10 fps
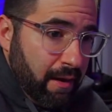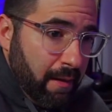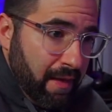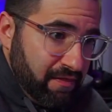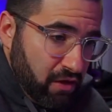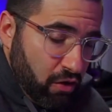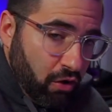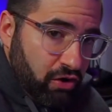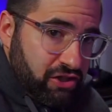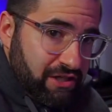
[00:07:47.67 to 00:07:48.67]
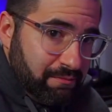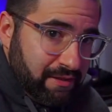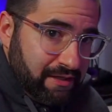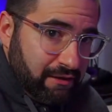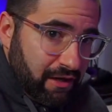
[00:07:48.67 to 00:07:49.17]
and the
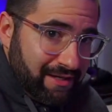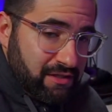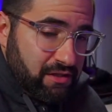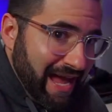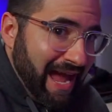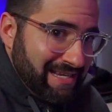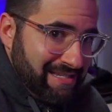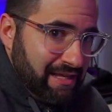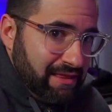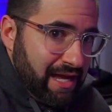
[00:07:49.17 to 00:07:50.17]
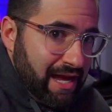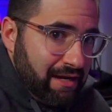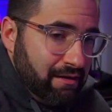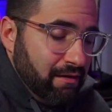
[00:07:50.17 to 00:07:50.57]
RGB lights accent that.